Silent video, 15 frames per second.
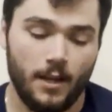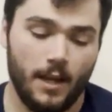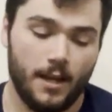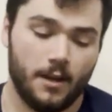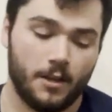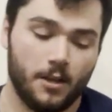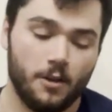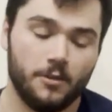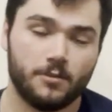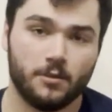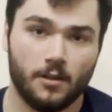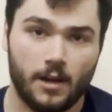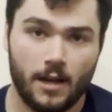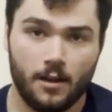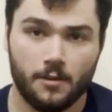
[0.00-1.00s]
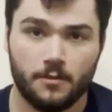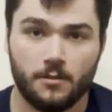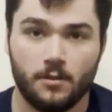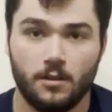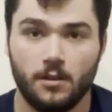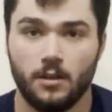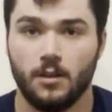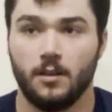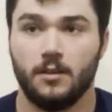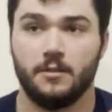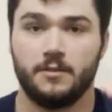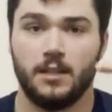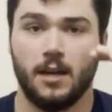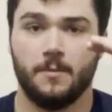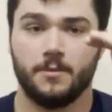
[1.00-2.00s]
And it goes around
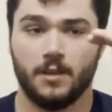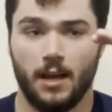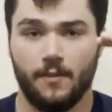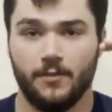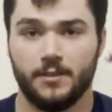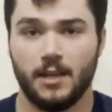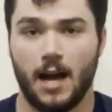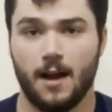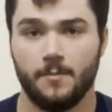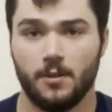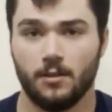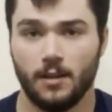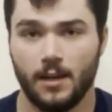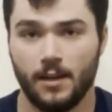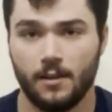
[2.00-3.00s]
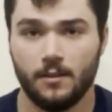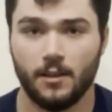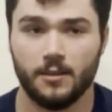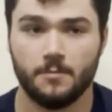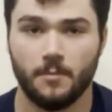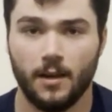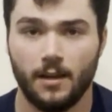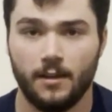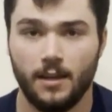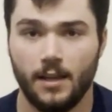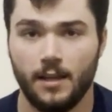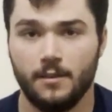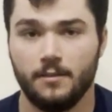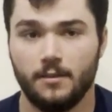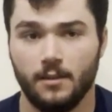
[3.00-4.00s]
steps, and I have a time delay, that's my
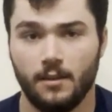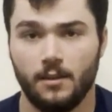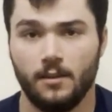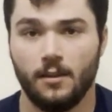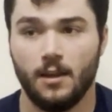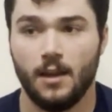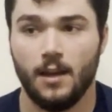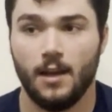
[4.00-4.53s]
int t,